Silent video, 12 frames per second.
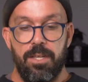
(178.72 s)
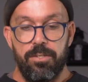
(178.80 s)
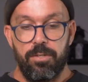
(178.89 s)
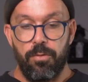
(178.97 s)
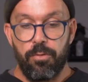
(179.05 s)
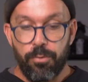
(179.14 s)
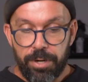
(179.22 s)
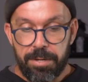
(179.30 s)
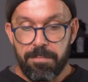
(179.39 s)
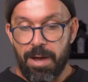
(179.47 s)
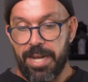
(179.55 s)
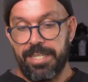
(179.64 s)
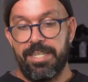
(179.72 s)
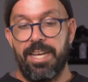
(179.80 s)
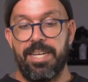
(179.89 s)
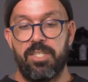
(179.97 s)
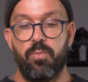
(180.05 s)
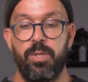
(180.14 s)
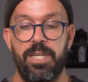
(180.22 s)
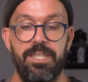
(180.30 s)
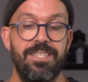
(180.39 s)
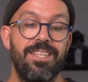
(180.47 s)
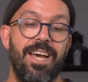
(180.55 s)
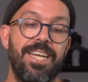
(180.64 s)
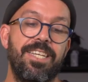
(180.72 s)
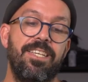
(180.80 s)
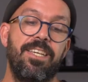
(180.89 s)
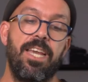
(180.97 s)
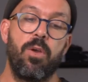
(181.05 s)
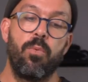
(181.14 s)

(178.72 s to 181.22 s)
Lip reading: So during my test with these 90A